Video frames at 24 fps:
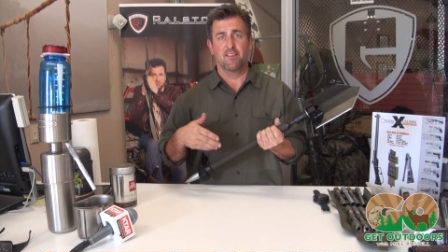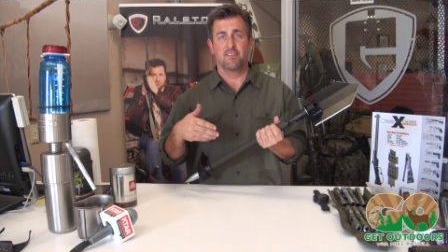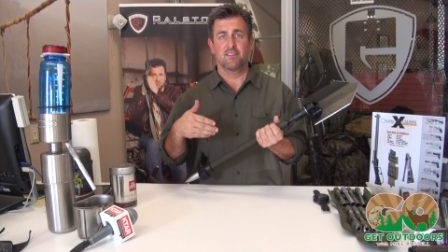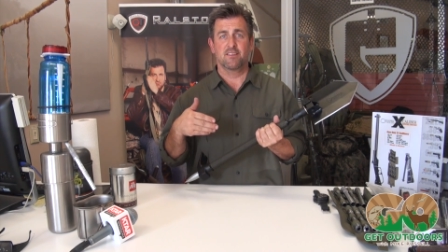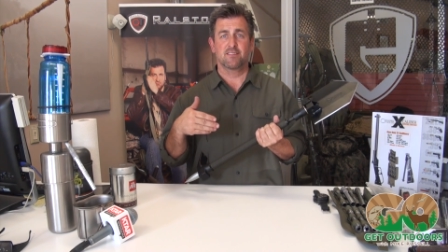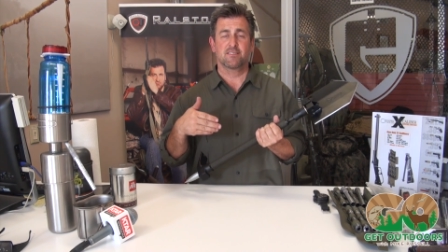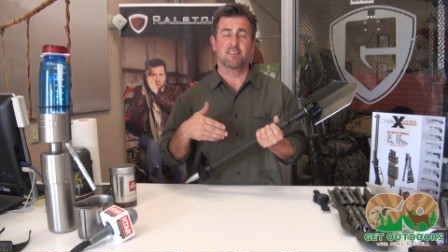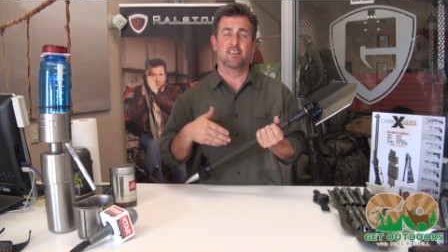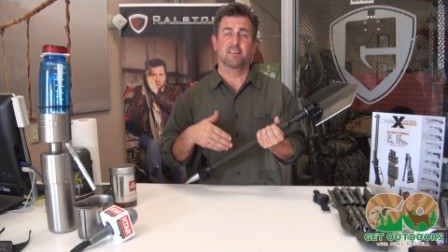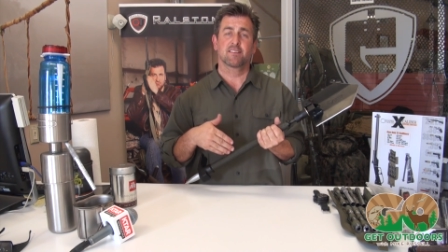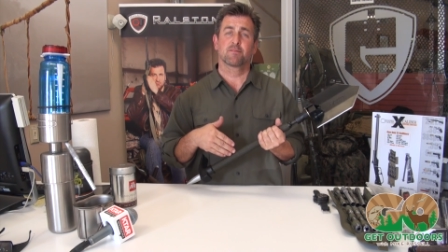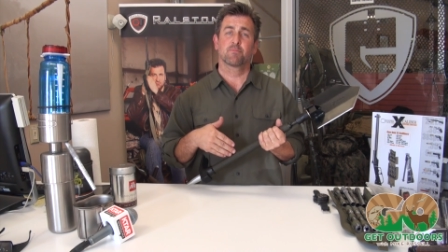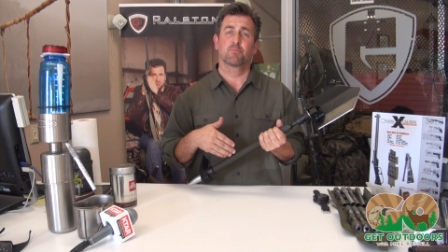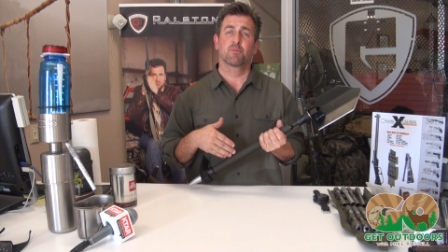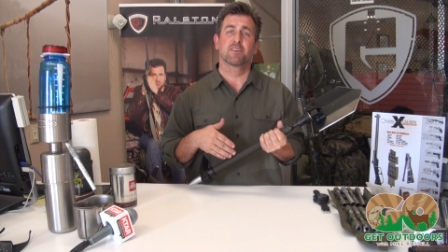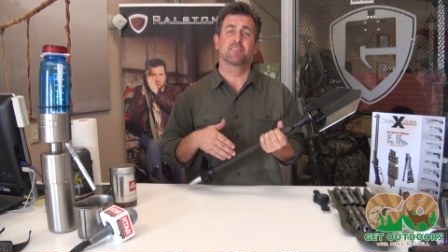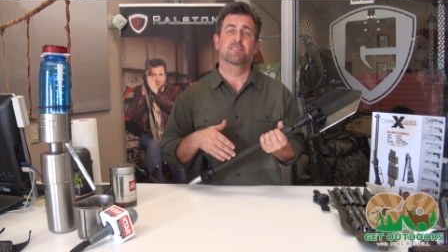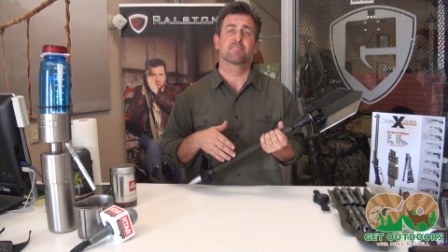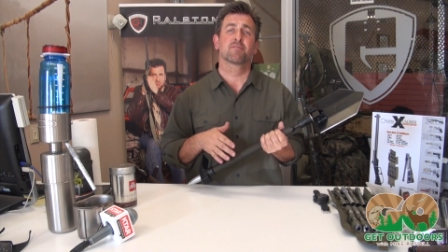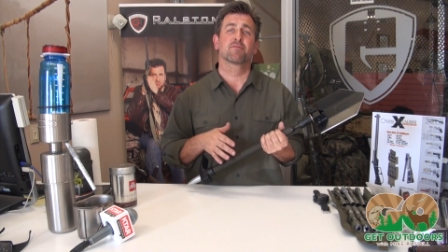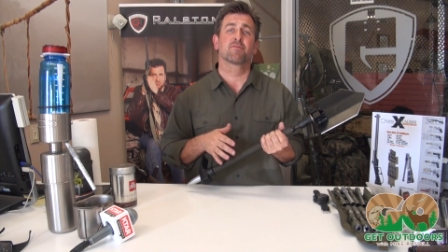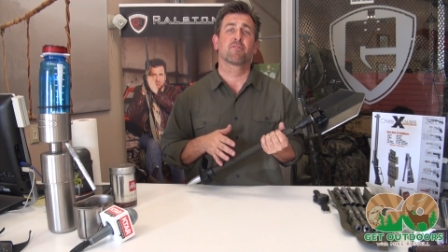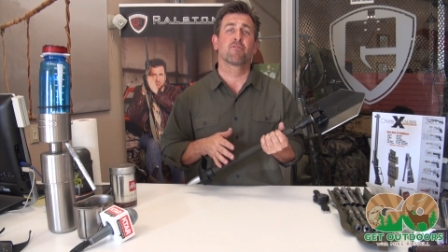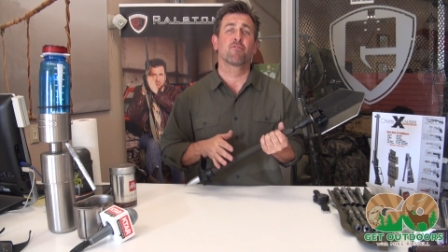This takes the
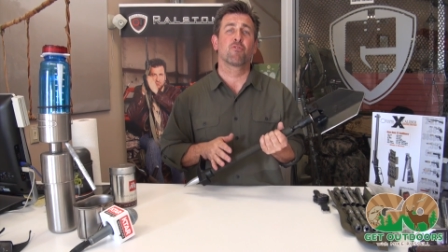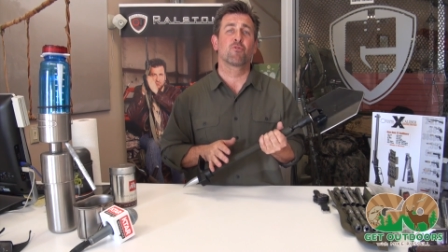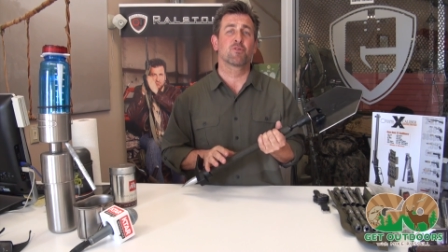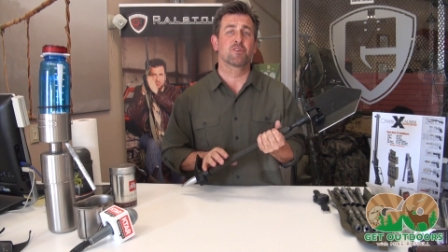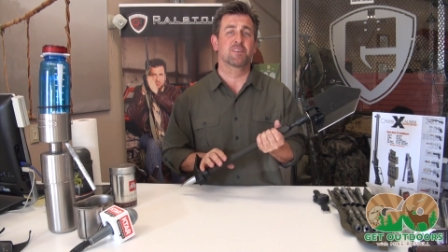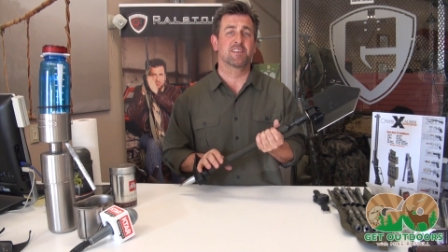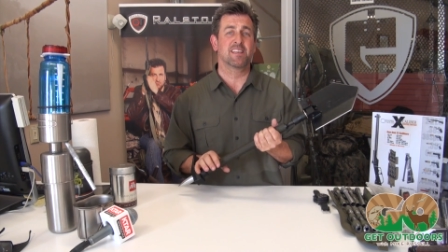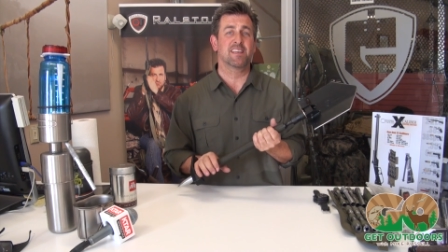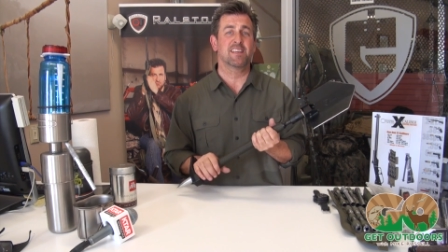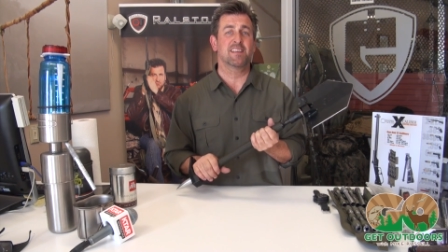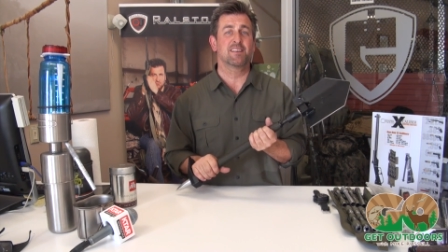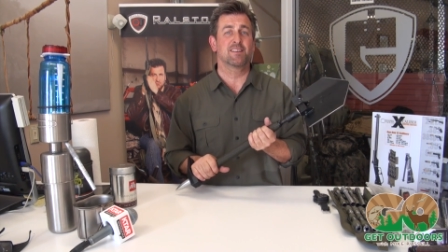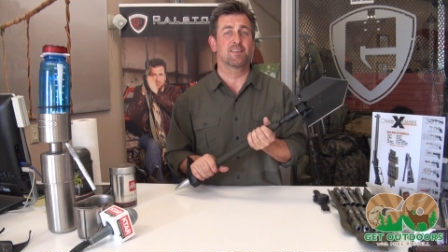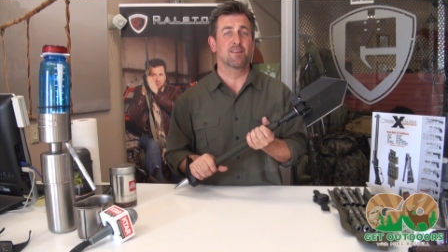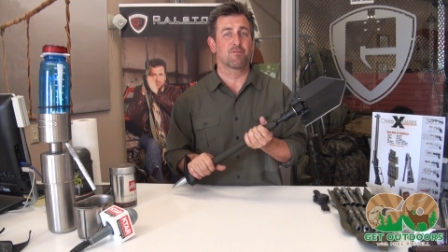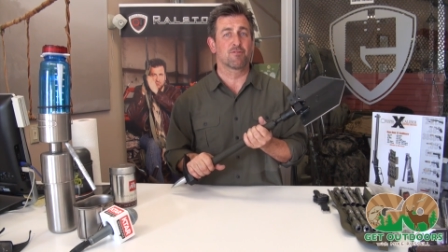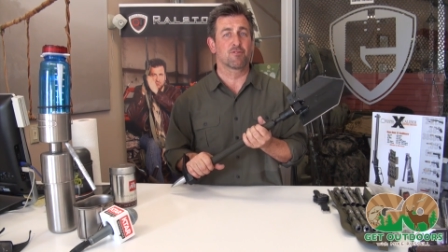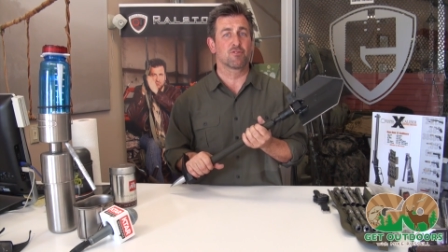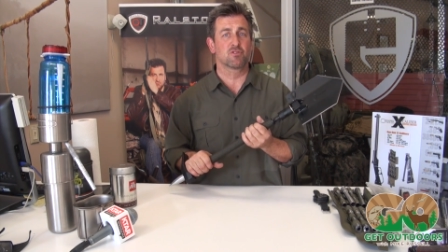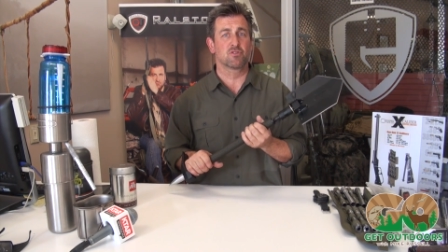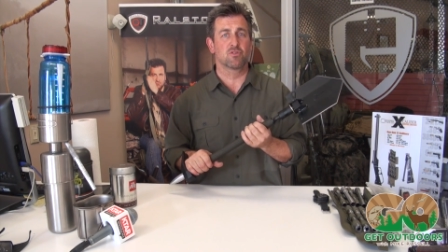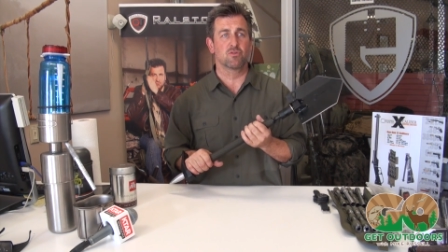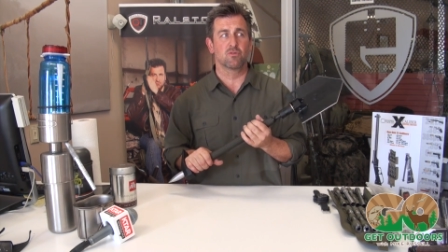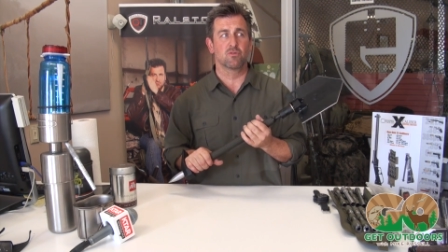place of 14 different